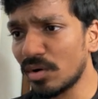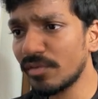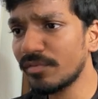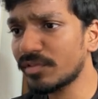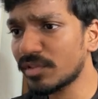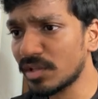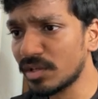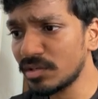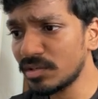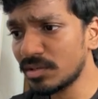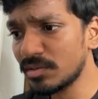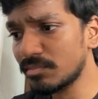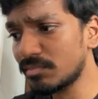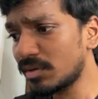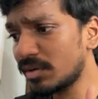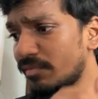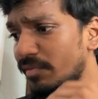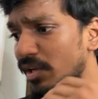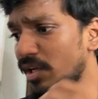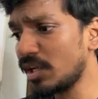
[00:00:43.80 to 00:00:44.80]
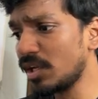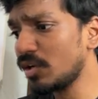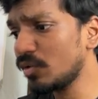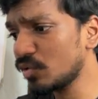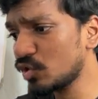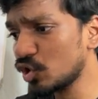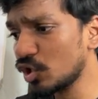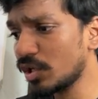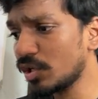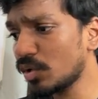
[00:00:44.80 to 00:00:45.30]
of things but we need to
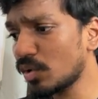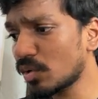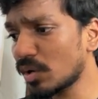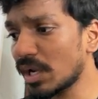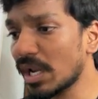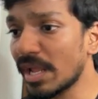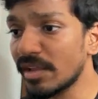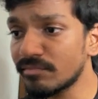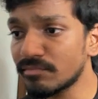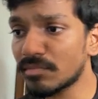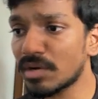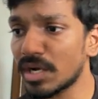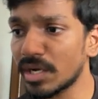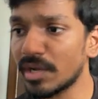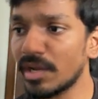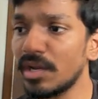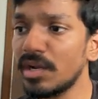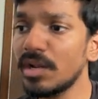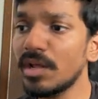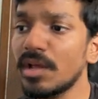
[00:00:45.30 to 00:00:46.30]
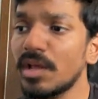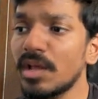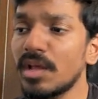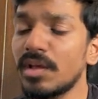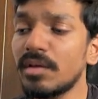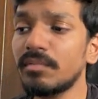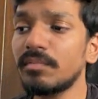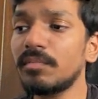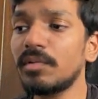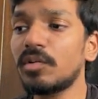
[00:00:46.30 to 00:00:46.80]
check it on live market
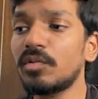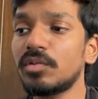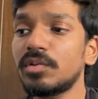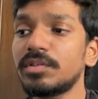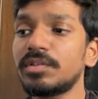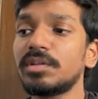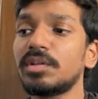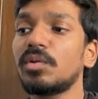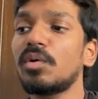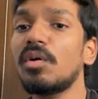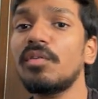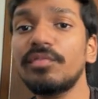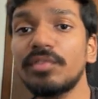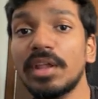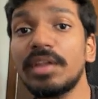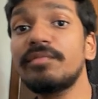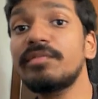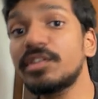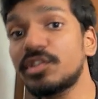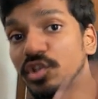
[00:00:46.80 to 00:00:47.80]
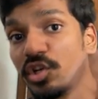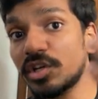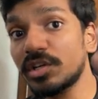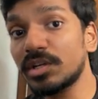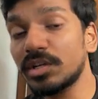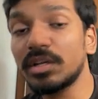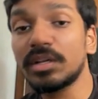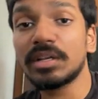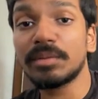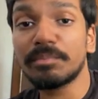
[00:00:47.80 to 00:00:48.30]
because in offline we checked
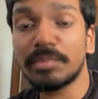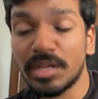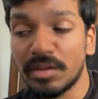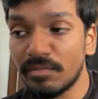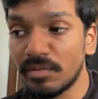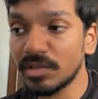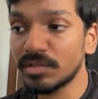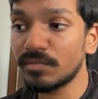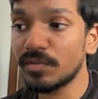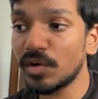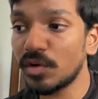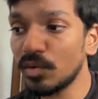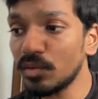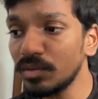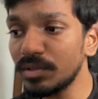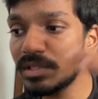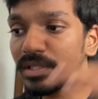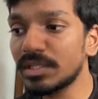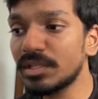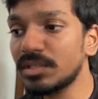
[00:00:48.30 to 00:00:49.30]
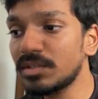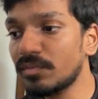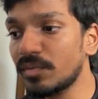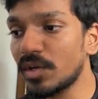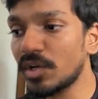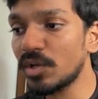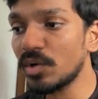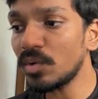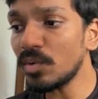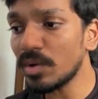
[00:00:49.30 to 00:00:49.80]
in previous video in this
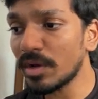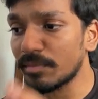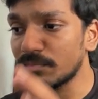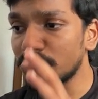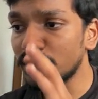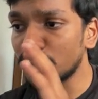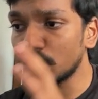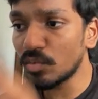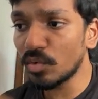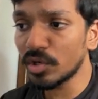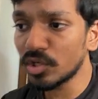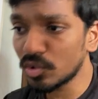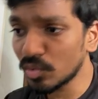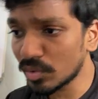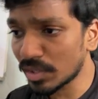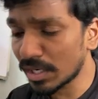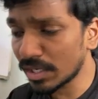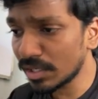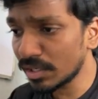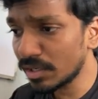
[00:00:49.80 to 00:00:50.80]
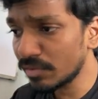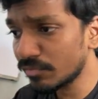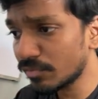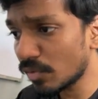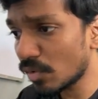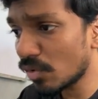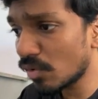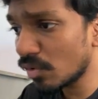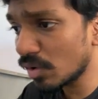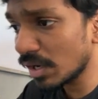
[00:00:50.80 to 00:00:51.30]
video i'm just going to run
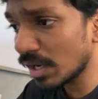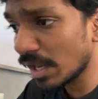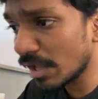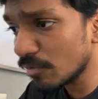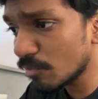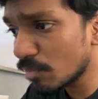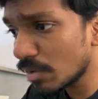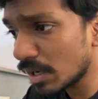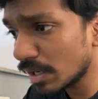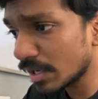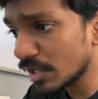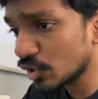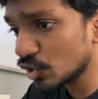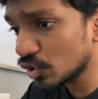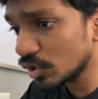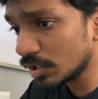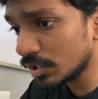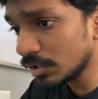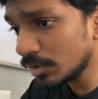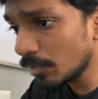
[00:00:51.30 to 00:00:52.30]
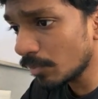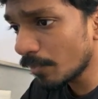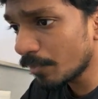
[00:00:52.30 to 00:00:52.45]
for live market checker